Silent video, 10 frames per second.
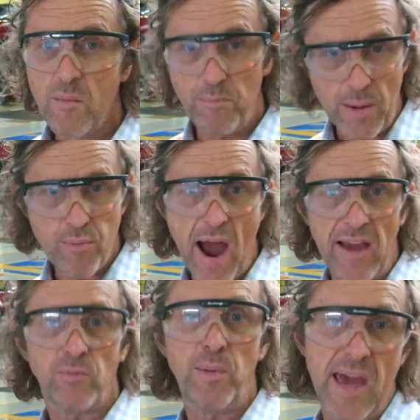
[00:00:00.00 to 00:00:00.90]
Big
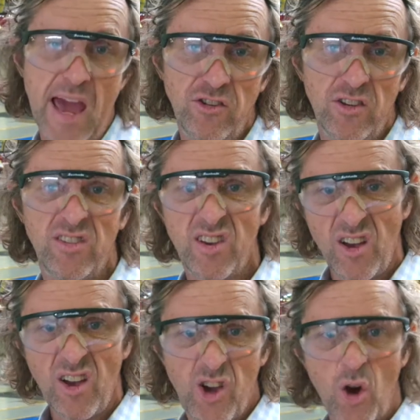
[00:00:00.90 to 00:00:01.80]
brakes, big engines,
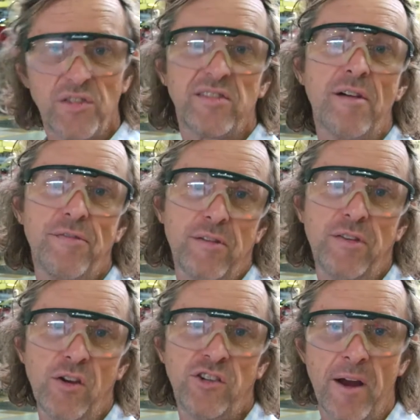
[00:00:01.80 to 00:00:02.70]
cool stuff for the
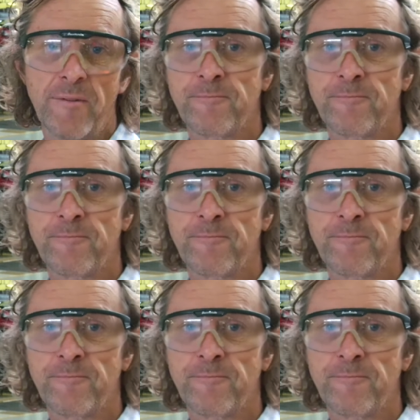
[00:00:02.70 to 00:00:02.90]
future.